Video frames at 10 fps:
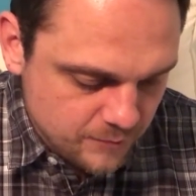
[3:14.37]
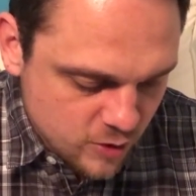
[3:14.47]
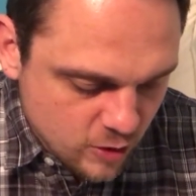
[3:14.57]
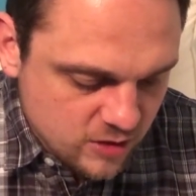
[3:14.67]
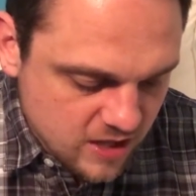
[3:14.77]

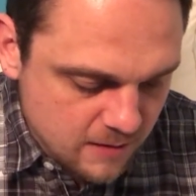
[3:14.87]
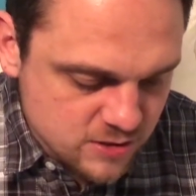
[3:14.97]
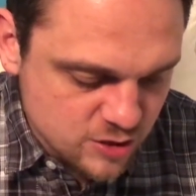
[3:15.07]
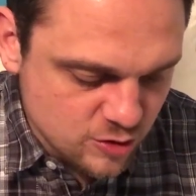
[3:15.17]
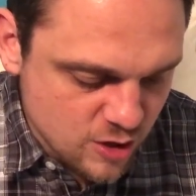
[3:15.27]
Good
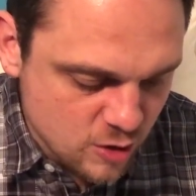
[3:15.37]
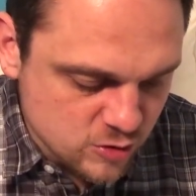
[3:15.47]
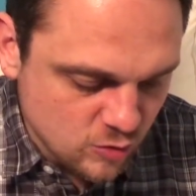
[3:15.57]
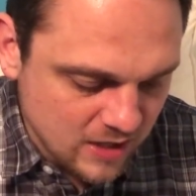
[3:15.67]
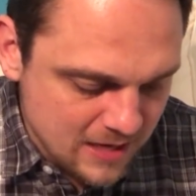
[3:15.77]
comes to those
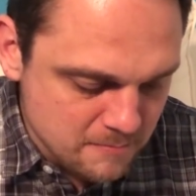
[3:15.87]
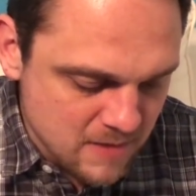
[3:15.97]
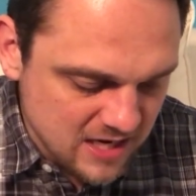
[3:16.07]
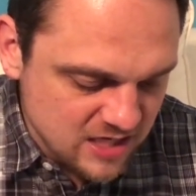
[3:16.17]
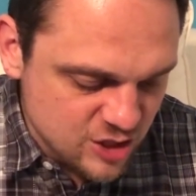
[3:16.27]
who lend
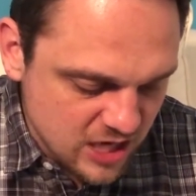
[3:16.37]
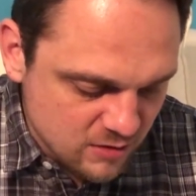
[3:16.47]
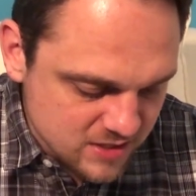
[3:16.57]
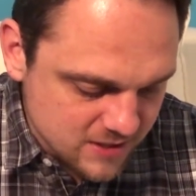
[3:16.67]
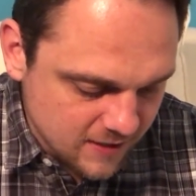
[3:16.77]
money
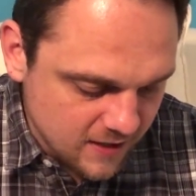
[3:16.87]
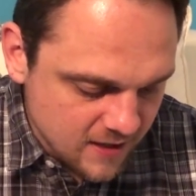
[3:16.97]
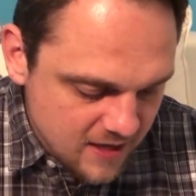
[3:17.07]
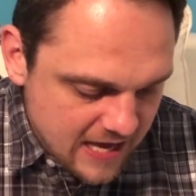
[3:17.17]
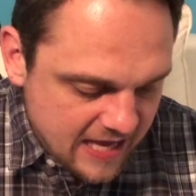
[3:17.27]
generously
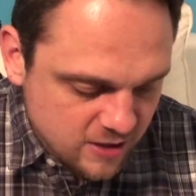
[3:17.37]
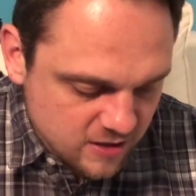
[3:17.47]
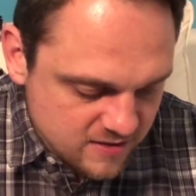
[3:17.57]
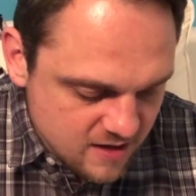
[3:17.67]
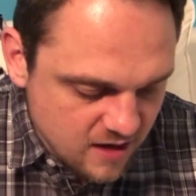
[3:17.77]
and
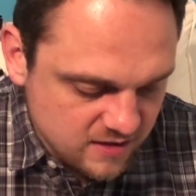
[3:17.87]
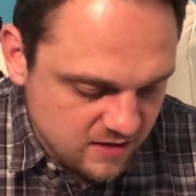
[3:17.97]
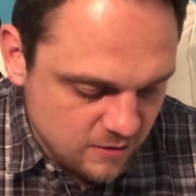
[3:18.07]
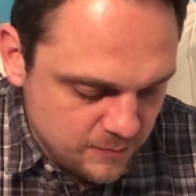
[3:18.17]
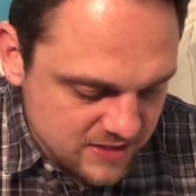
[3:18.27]
conduct
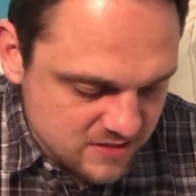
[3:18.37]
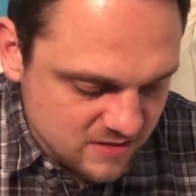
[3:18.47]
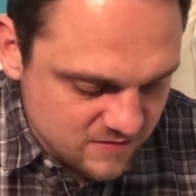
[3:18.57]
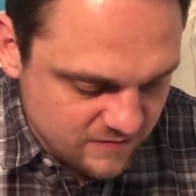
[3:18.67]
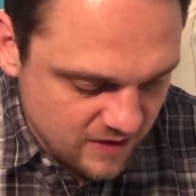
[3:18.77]
their
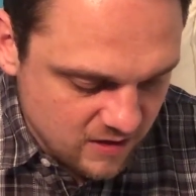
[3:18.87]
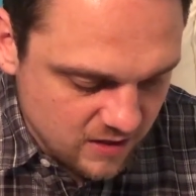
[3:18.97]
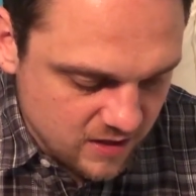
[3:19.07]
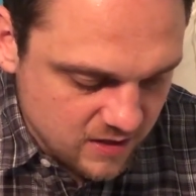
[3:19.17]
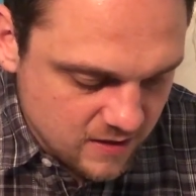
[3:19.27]
business
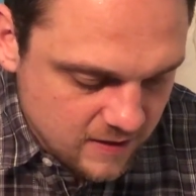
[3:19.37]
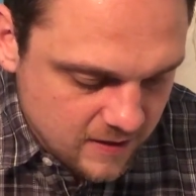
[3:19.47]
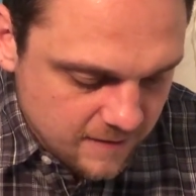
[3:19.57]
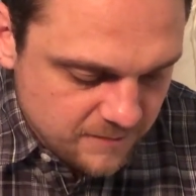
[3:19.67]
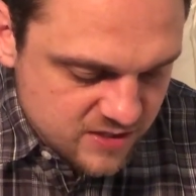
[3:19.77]
fairly.
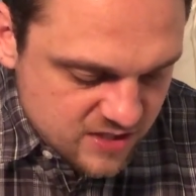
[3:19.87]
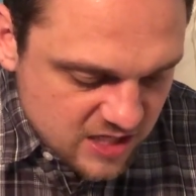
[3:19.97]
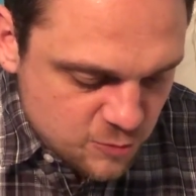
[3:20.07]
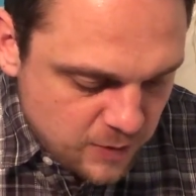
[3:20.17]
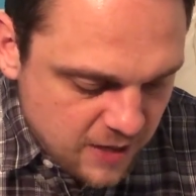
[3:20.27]

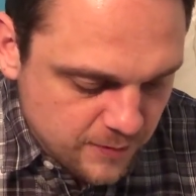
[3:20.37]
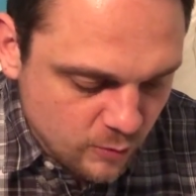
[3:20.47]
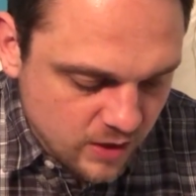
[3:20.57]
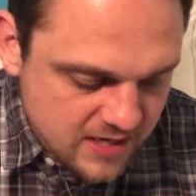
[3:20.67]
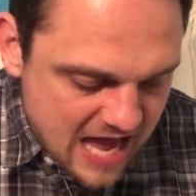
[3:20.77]
Such people
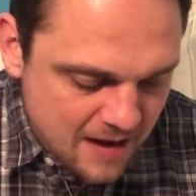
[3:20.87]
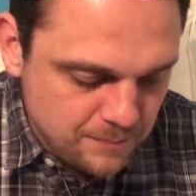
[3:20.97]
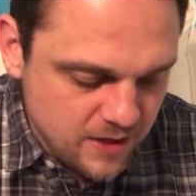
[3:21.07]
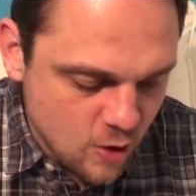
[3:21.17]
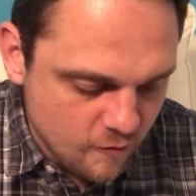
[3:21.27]
will not
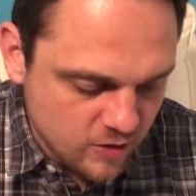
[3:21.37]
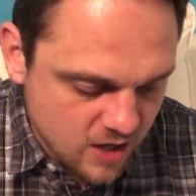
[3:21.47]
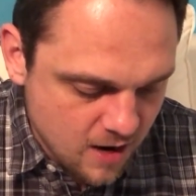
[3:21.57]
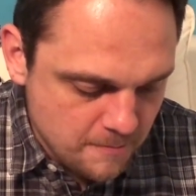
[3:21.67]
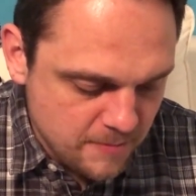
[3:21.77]
be
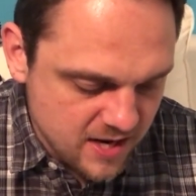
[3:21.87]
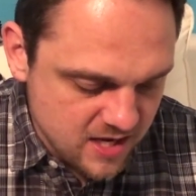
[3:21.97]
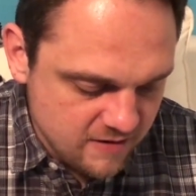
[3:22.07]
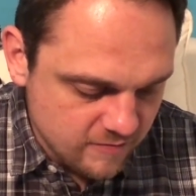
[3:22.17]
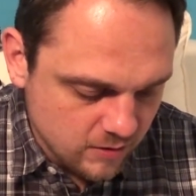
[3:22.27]
overcome by
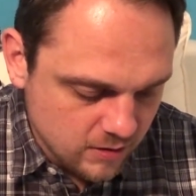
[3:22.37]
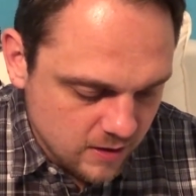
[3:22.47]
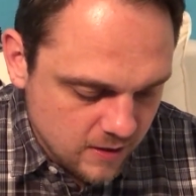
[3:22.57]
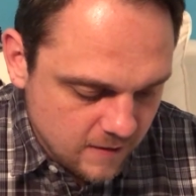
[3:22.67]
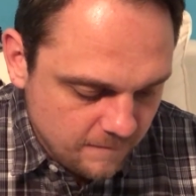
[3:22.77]
evil.
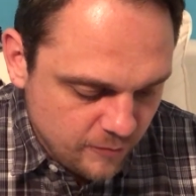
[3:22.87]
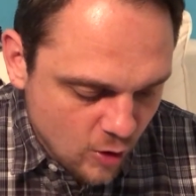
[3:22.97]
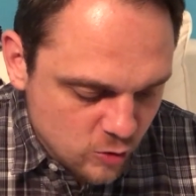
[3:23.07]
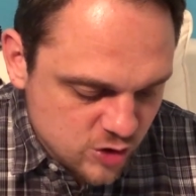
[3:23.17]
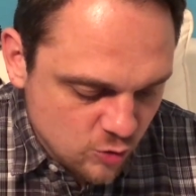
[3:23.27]

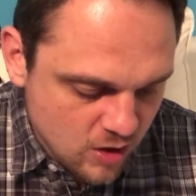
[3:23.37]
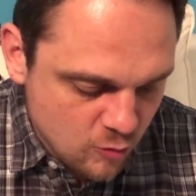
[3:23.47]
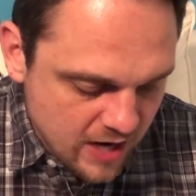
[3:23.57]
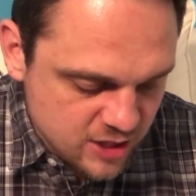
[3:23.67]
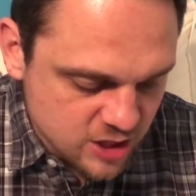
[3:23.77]
Those who are
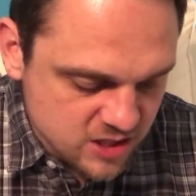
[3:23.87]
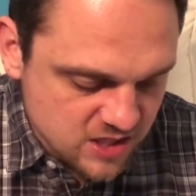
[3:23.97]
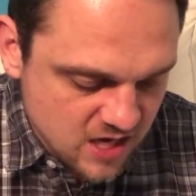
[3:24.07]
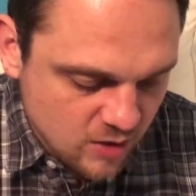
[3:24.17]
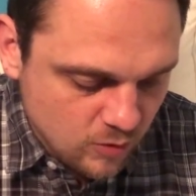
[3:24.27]
righteous
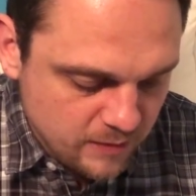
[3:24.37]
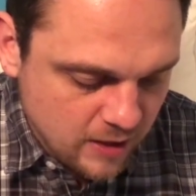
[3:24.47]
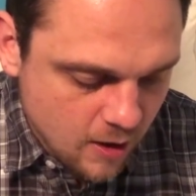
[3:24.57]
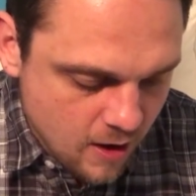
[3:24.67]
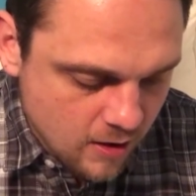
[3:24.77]
will be
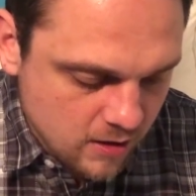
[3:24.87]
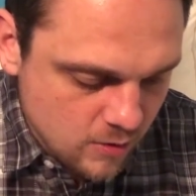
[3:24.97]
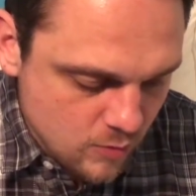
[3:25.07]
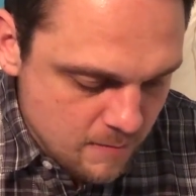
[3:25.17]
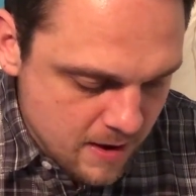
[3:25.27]
long
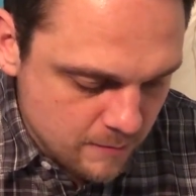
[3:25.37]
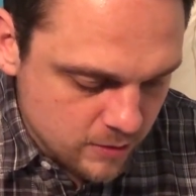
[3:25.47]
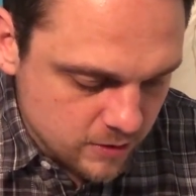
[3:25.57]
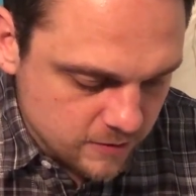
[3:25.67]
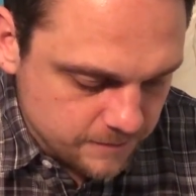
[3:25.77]

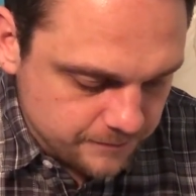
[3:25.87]
remembered.